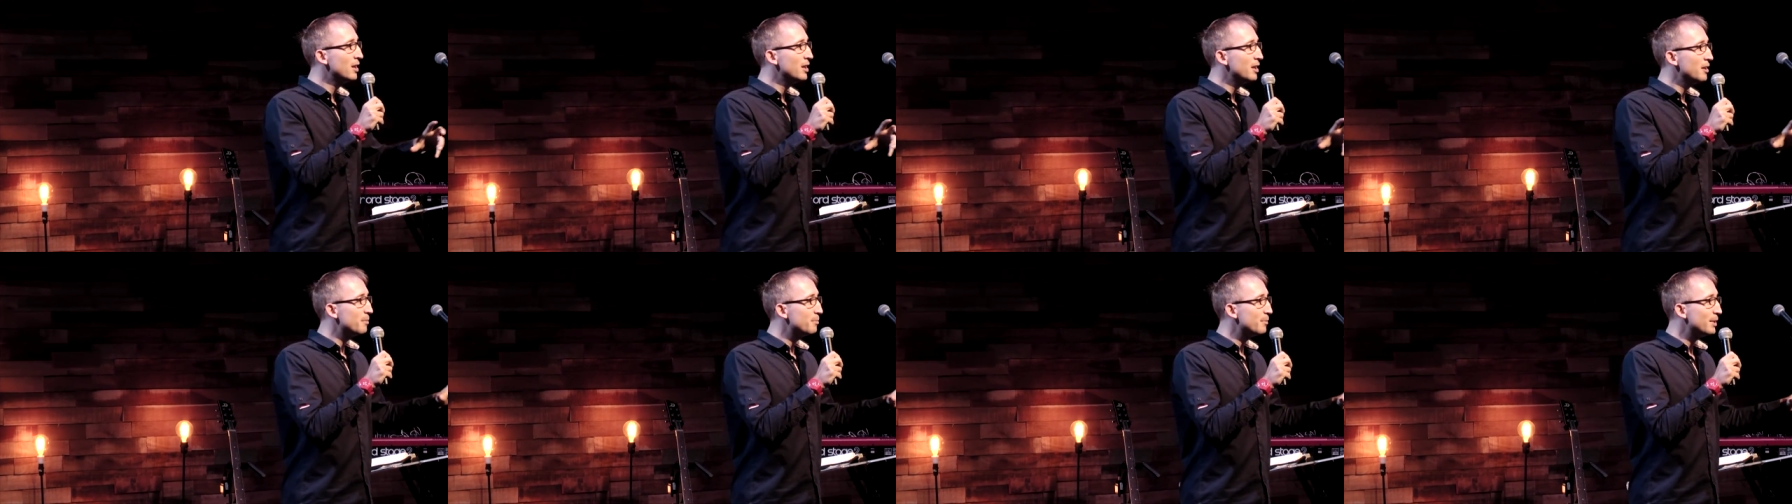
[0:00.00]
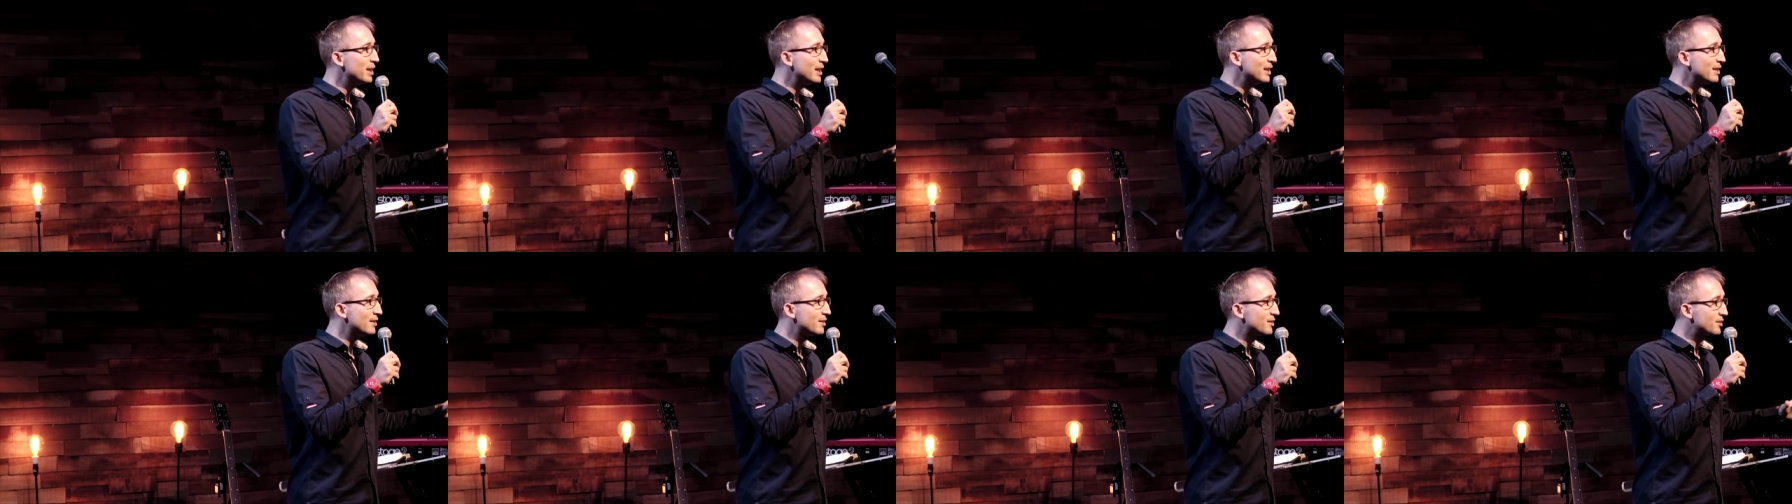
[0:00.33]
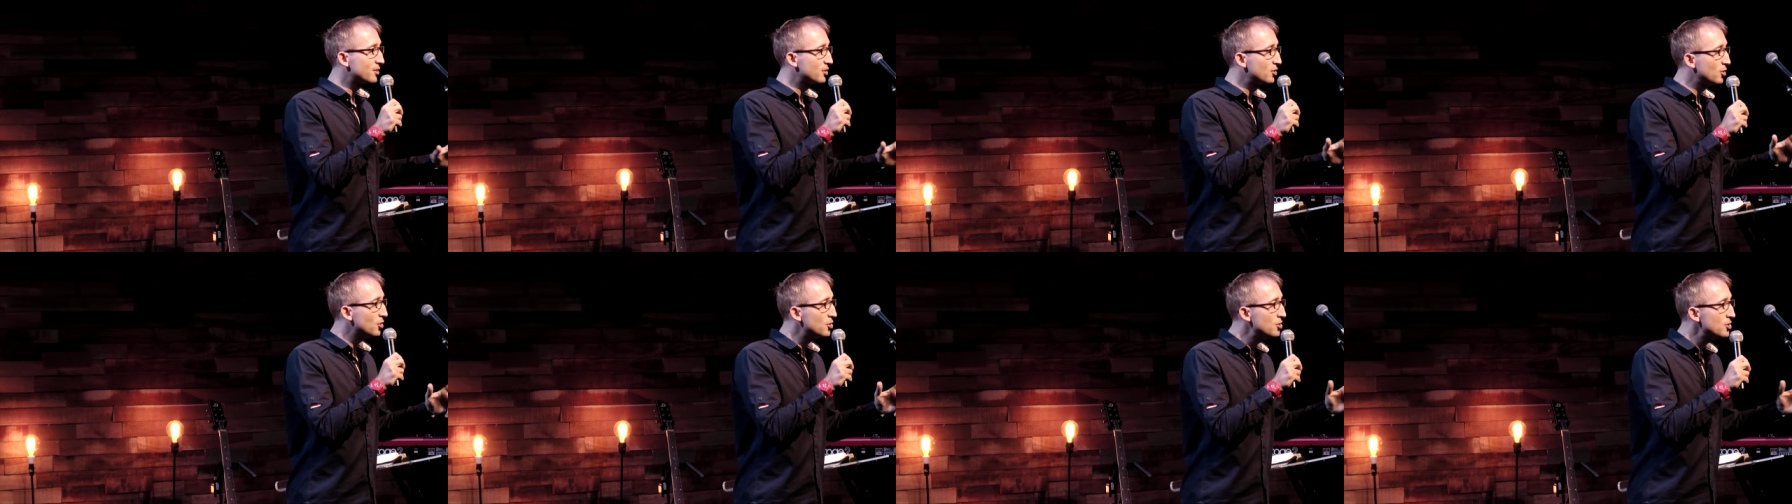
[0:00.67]
means
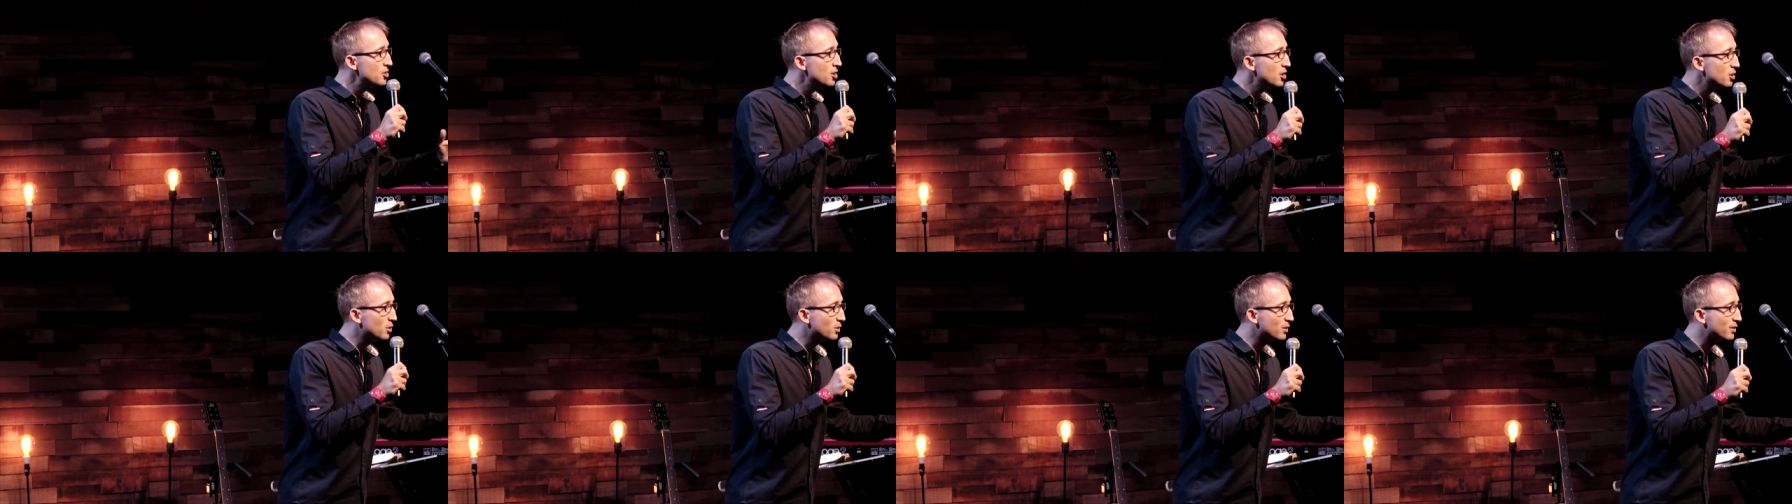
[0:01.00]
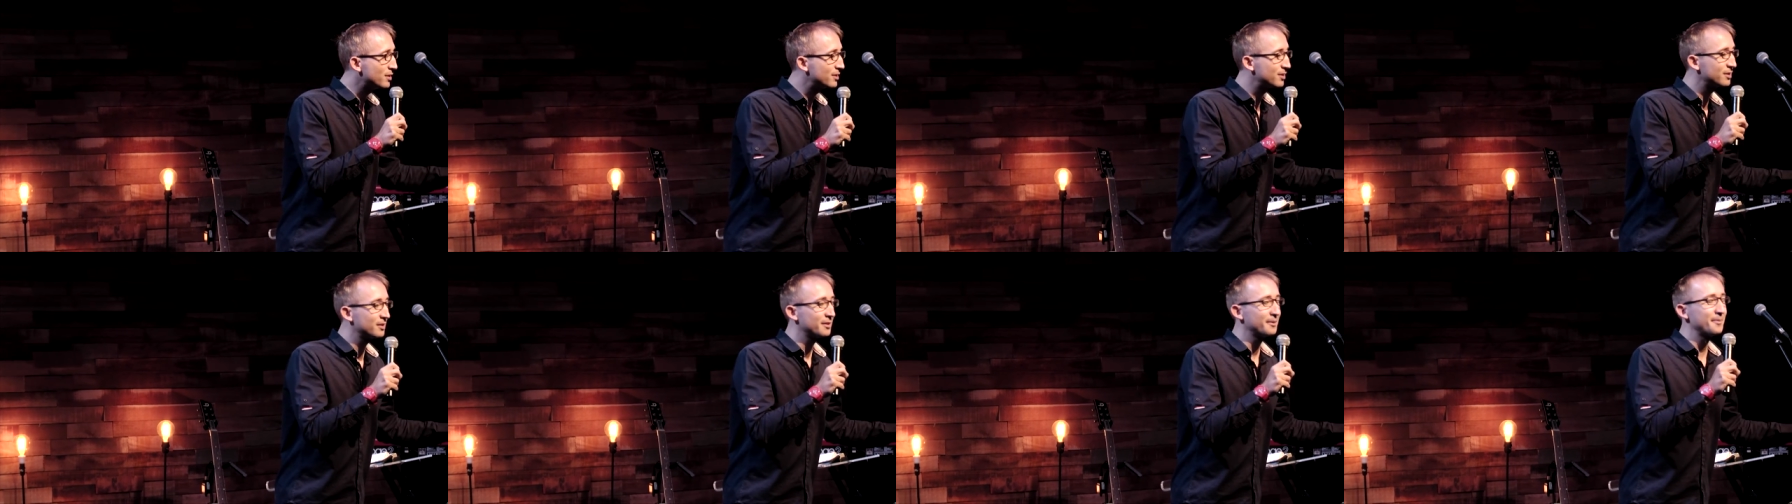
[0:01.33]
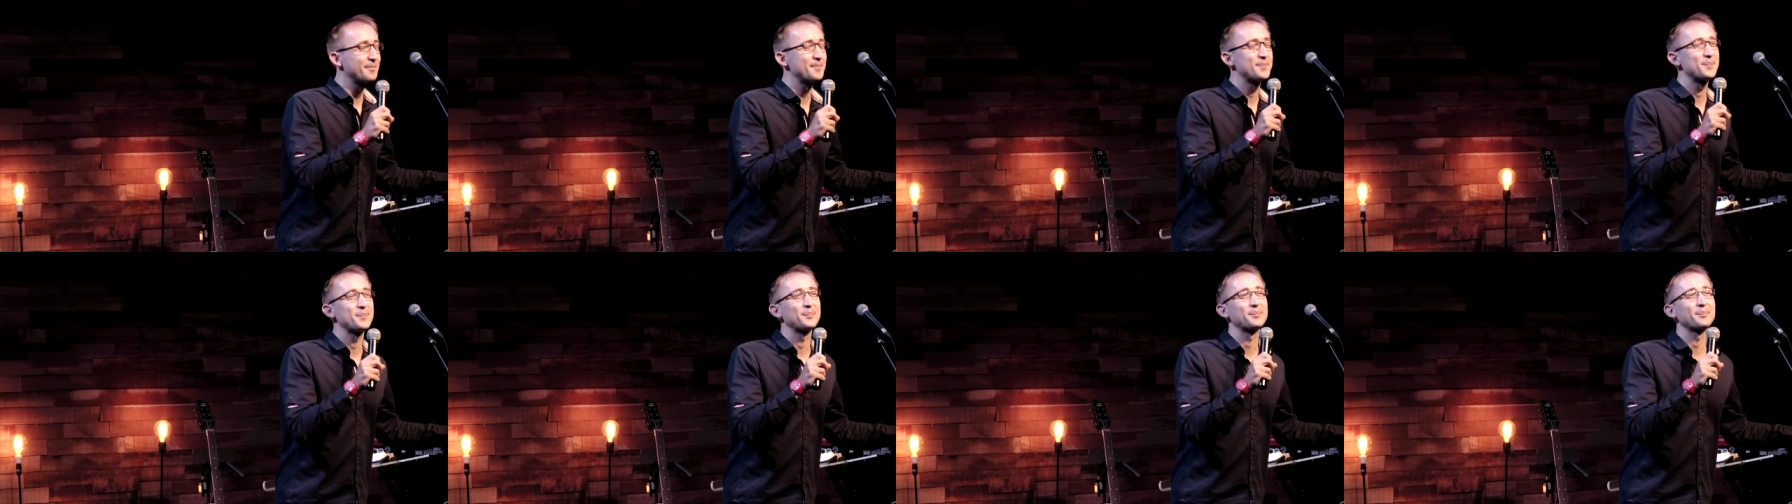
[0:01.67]
good news.
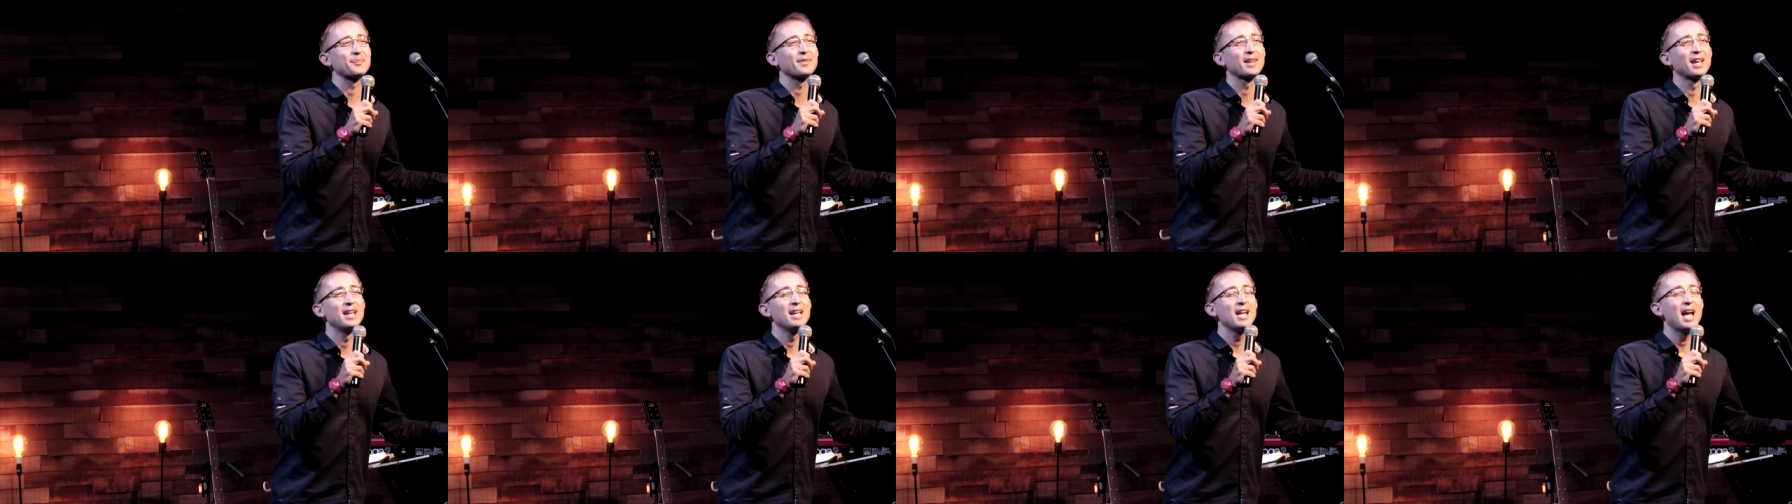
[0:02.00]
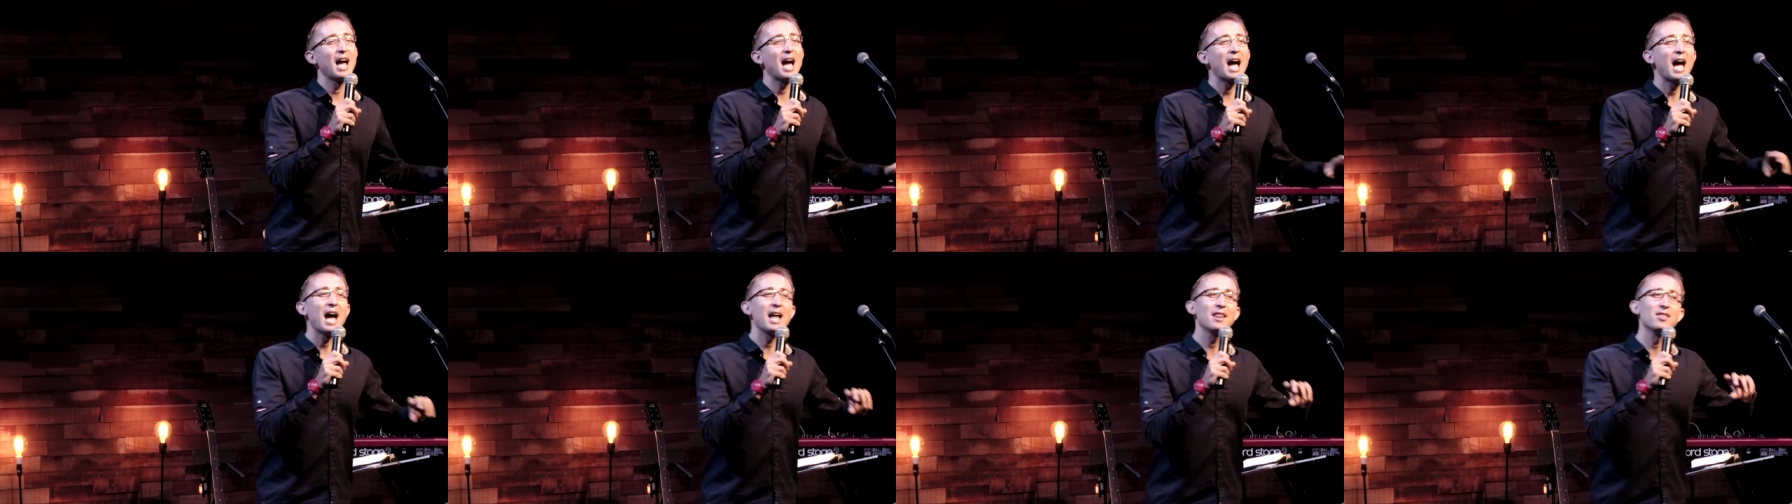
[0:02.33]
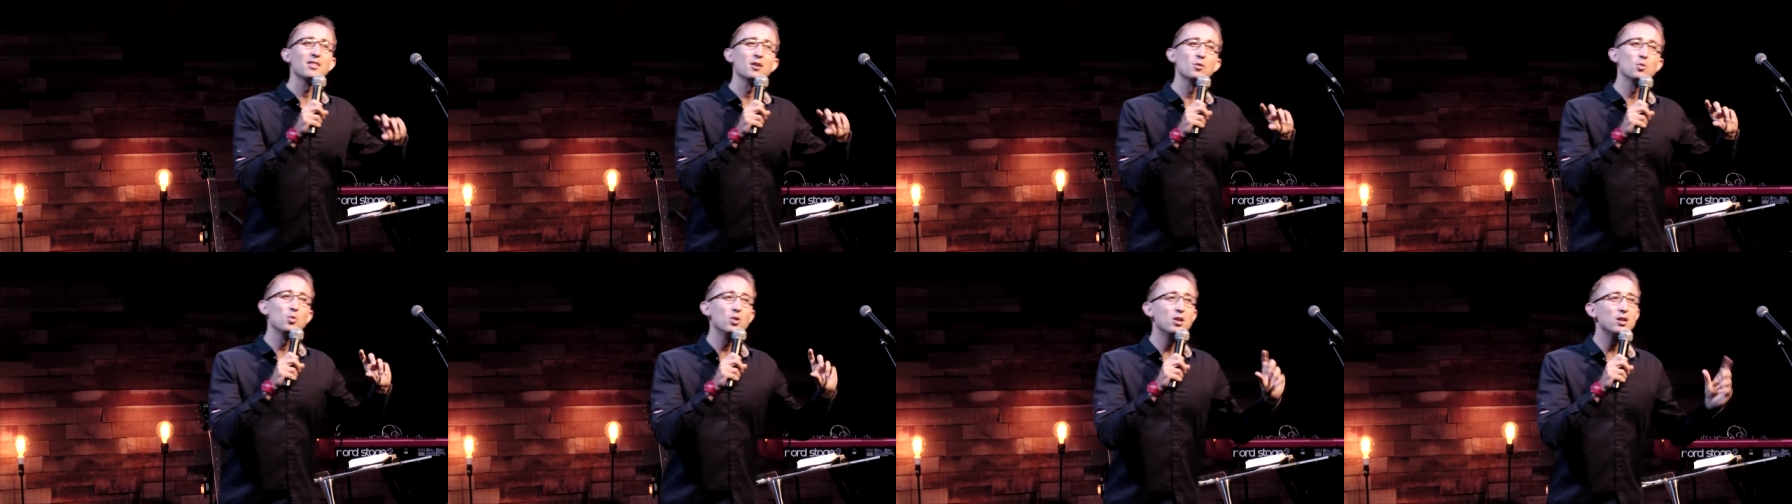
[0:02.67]
And the
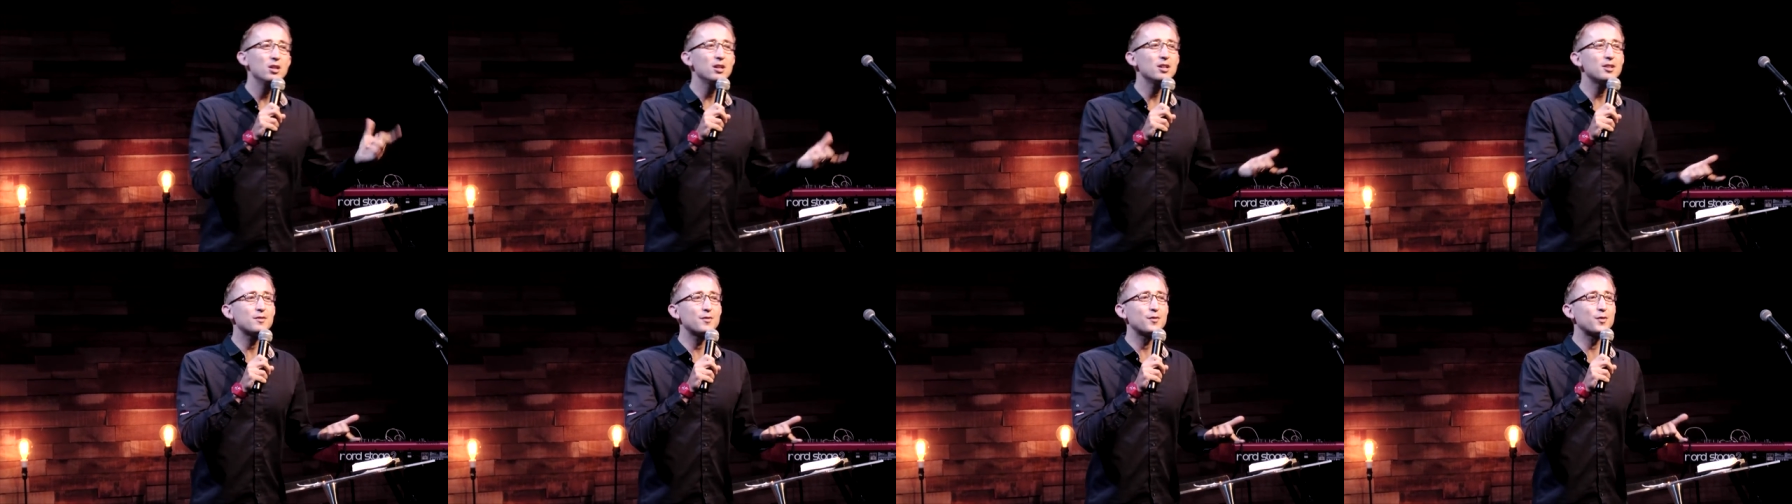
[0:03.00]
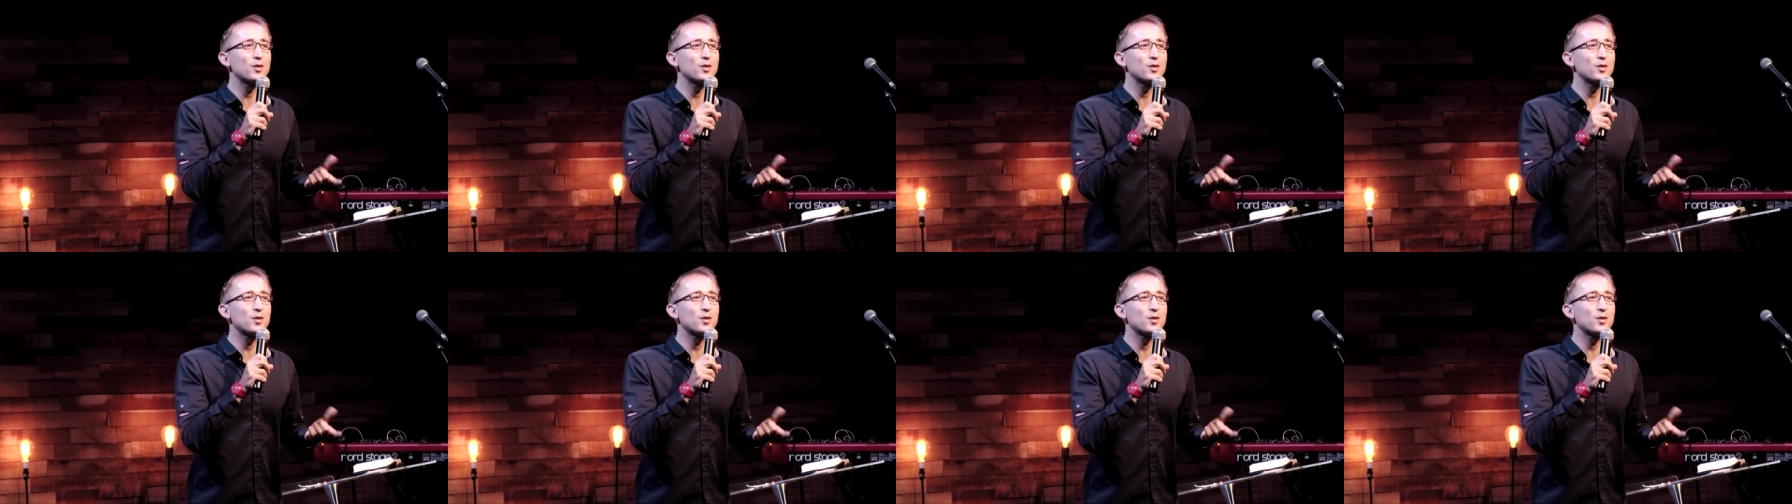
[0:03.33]
word for